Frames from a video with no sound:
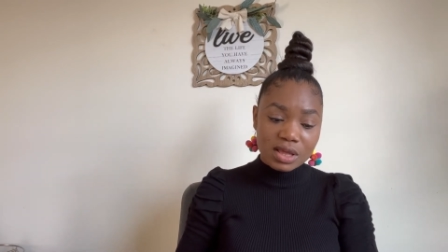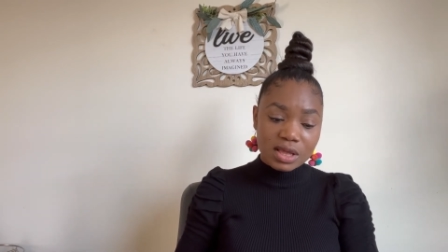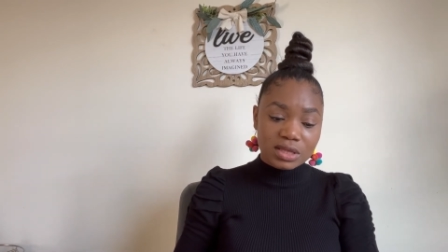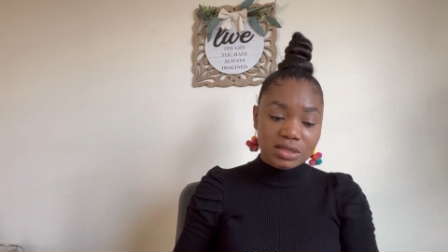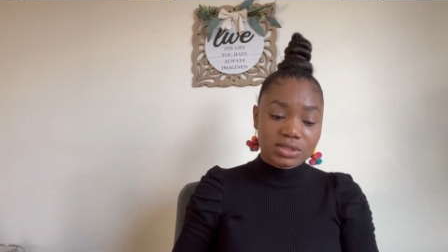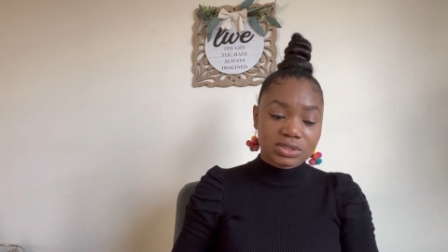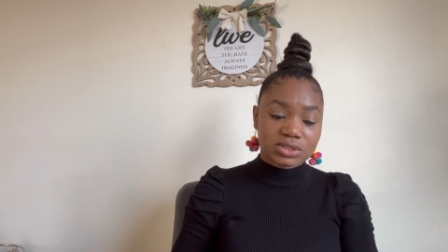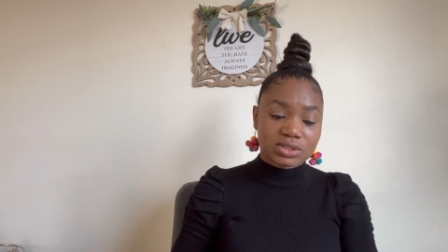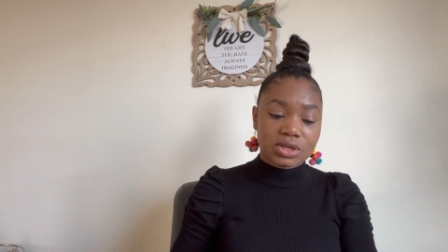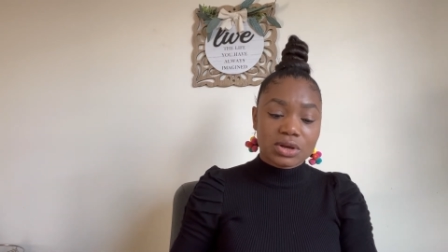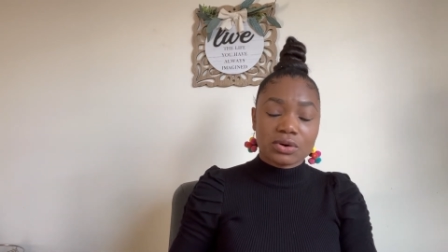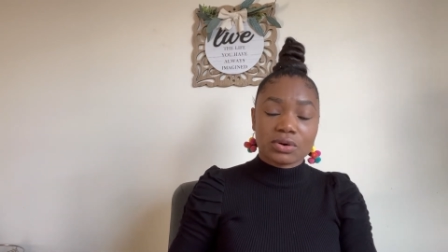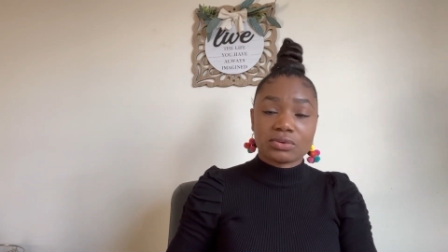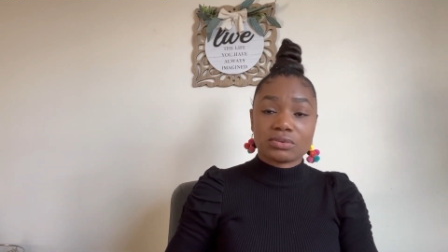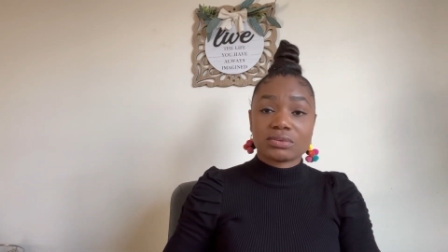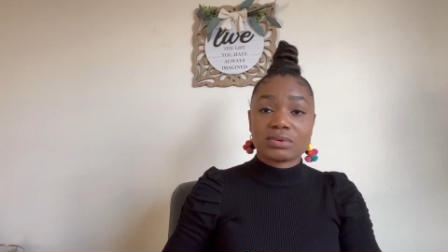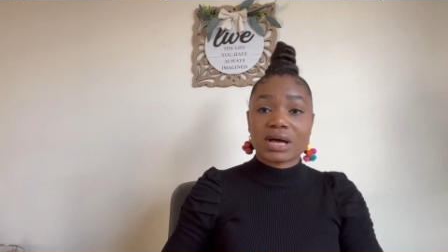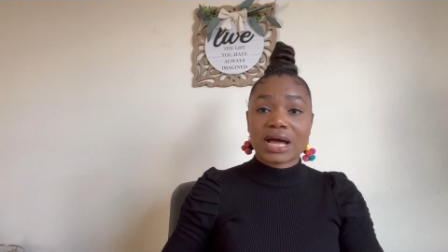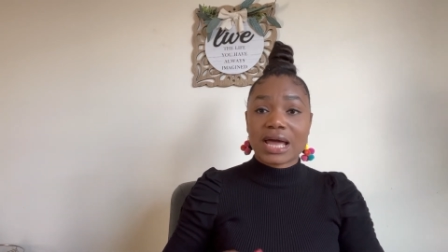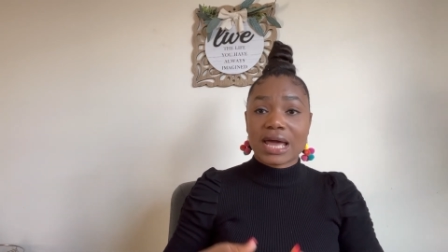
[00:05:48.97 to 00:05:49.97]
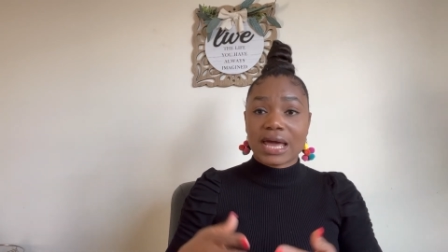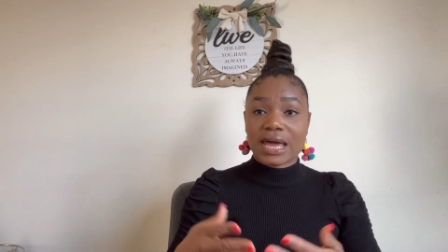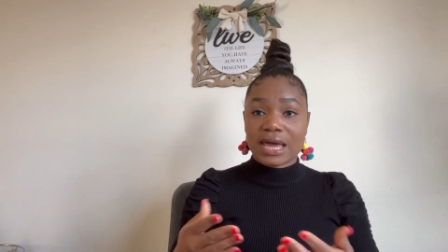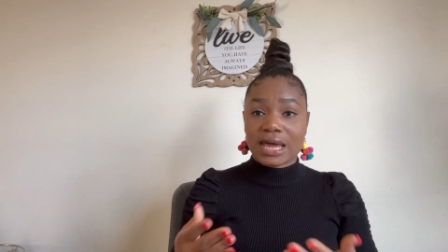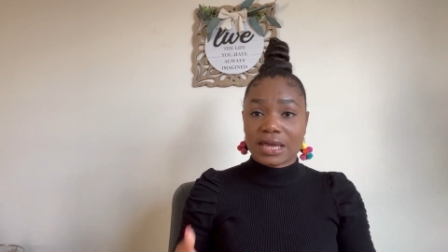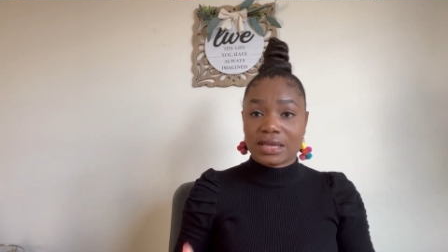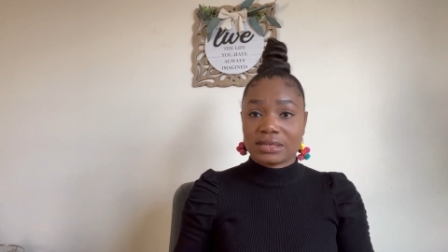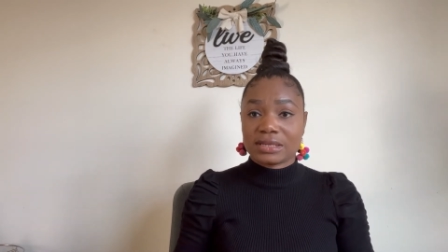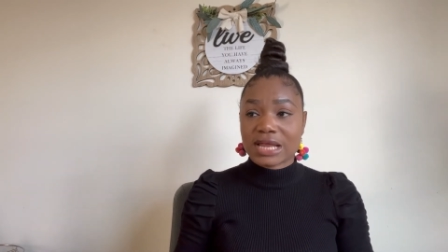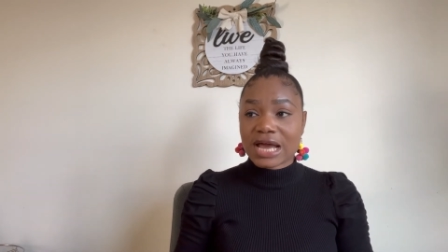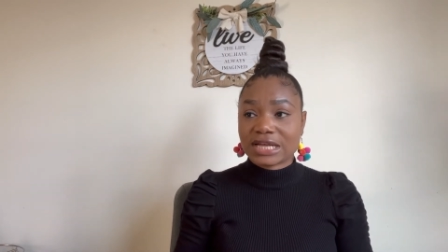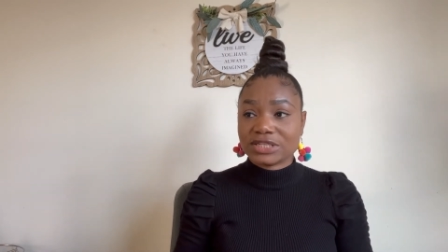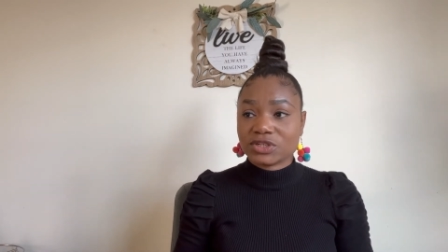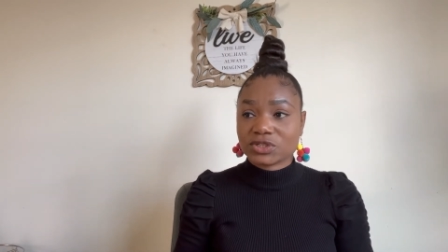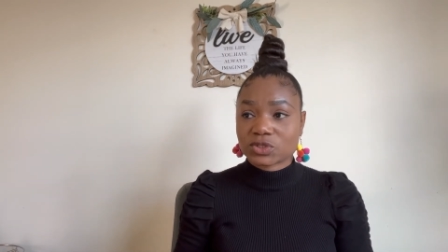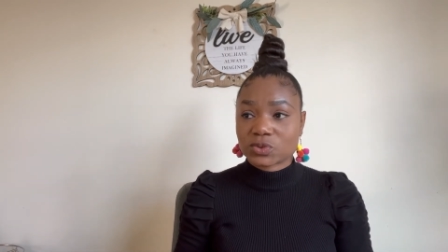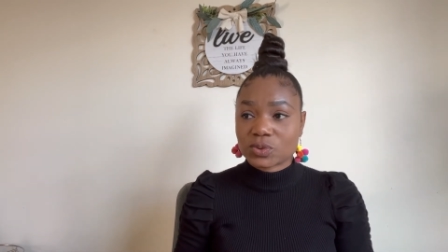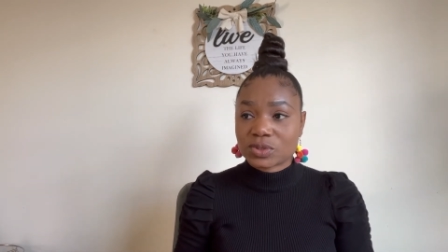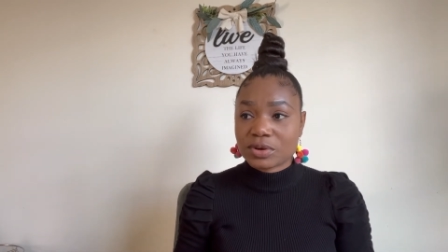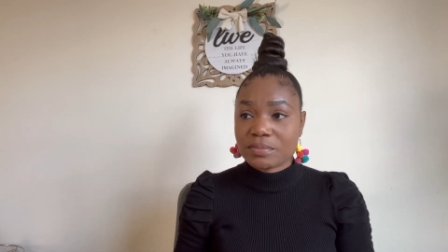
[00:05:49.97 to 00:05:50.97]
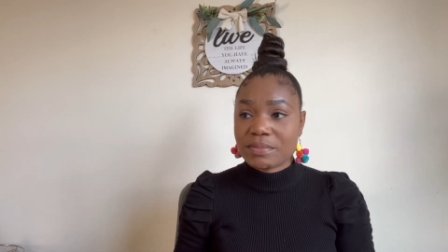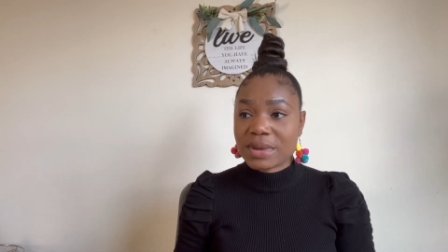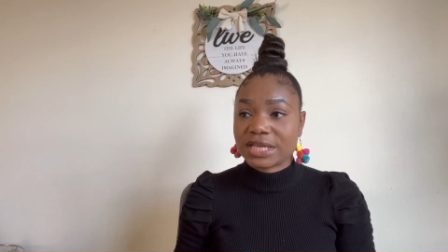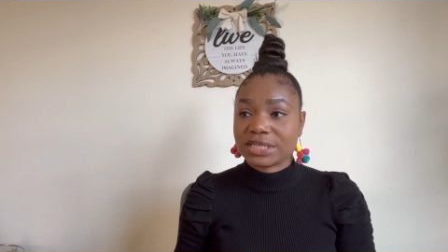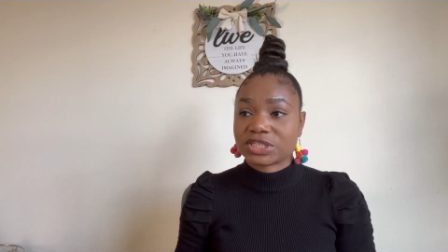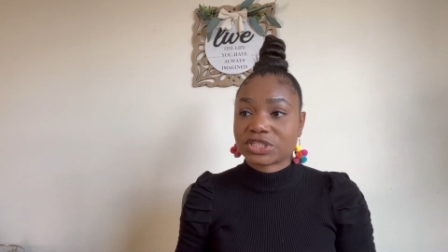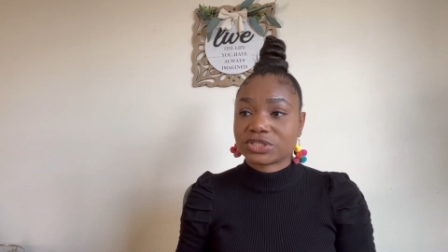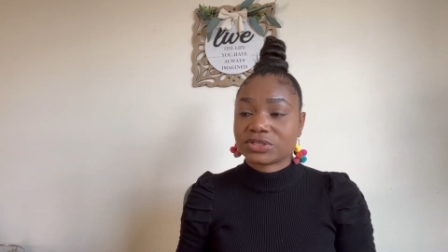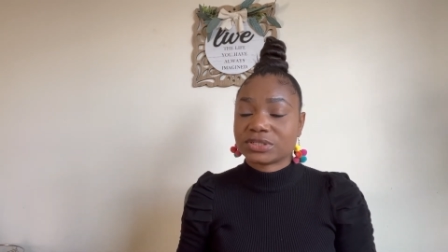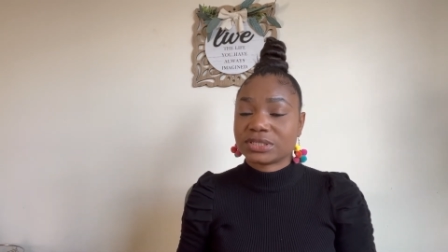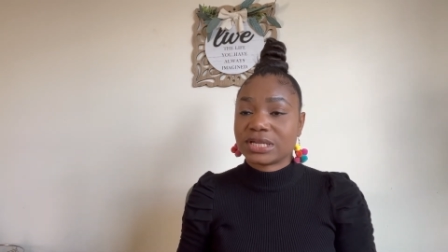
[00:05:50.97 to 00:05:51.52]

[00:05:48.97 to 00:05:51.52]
So, and I just want to mention